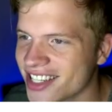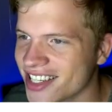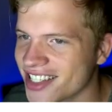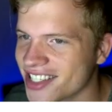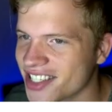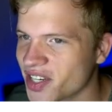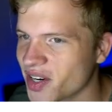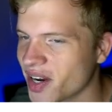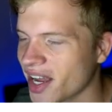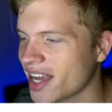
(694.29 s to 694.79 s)

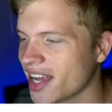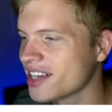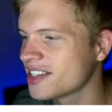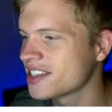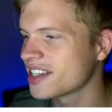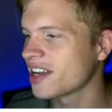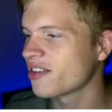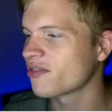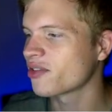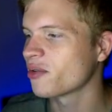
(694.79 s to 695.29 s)
Easter
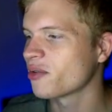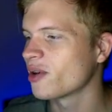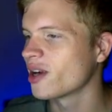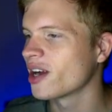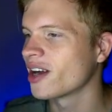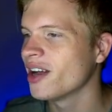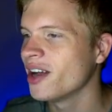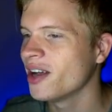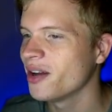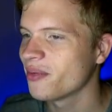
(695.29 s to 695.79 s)
eggs
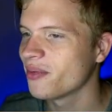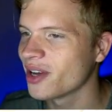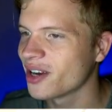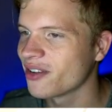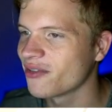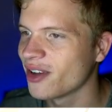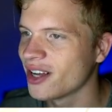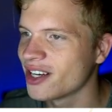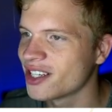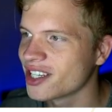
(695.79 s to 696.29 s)
everywhere. But
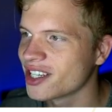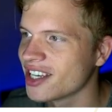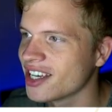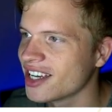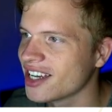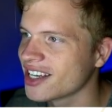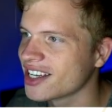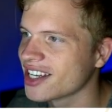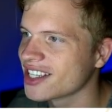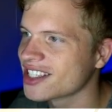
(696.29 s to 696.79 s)
eventually
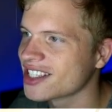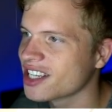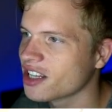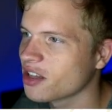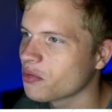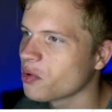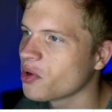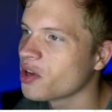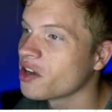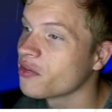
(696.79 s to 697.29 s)
it gets to
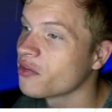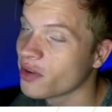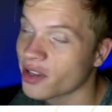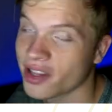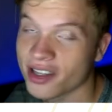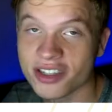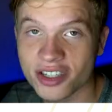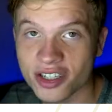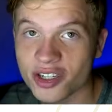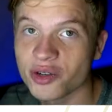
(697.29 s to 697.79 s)
the point of where
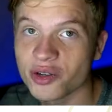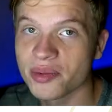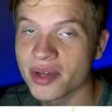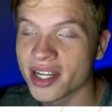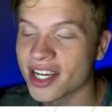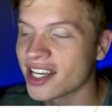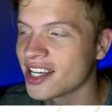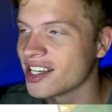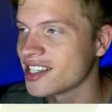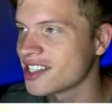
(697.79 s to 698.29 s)
there's too many